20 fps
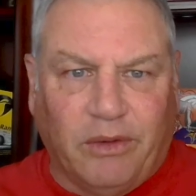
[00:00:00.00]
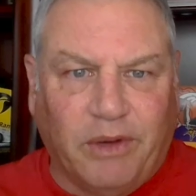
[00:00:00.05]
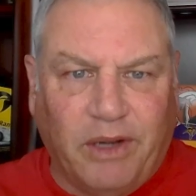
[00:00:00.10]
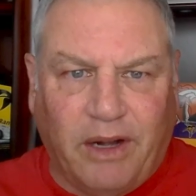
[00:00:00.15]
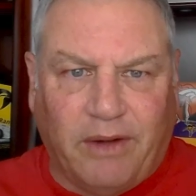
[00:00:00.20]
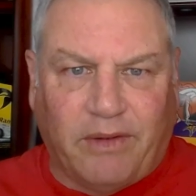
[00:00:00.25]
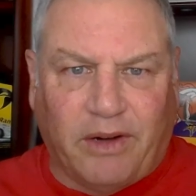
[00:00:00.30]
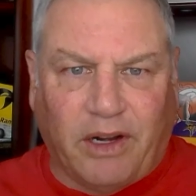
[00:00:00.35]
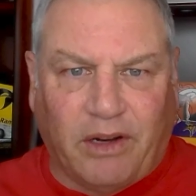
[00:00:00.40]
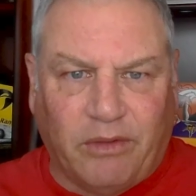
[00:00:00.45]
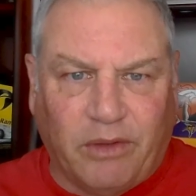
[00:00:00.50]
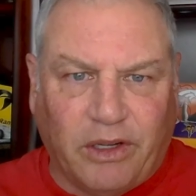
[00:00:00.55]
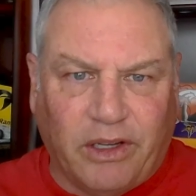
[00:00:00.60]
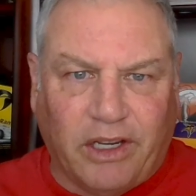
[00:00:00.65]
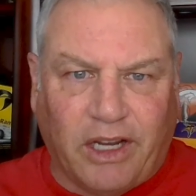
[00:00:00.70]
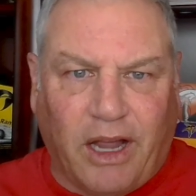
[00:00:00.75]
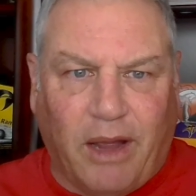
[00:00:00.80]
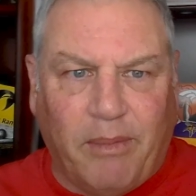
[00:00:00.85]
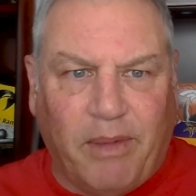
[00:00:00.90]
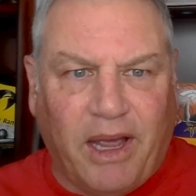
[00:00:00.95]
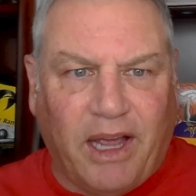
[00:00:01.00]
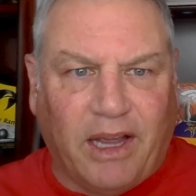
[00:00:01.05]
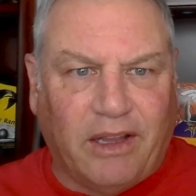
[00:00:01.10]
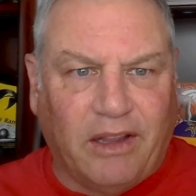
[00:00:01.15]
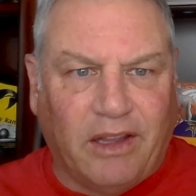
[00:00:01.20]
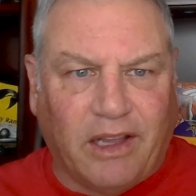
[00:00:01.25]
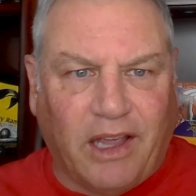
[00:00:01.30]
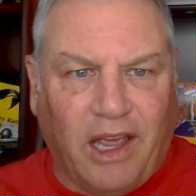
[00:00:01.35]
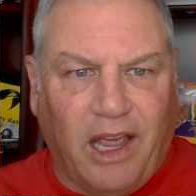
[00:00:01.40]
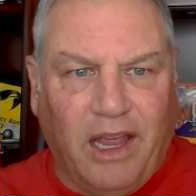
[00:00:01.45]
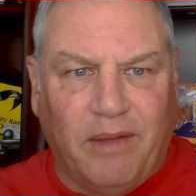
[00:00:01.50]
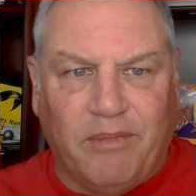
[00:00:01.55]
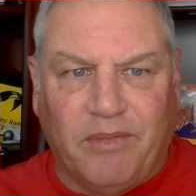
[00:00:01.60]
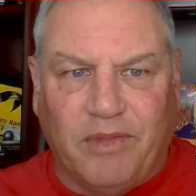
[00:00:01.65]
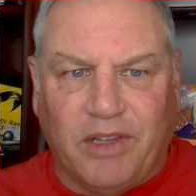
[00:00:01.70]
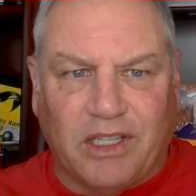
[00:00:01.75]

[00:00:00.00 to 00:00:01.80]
We never really got back in the game.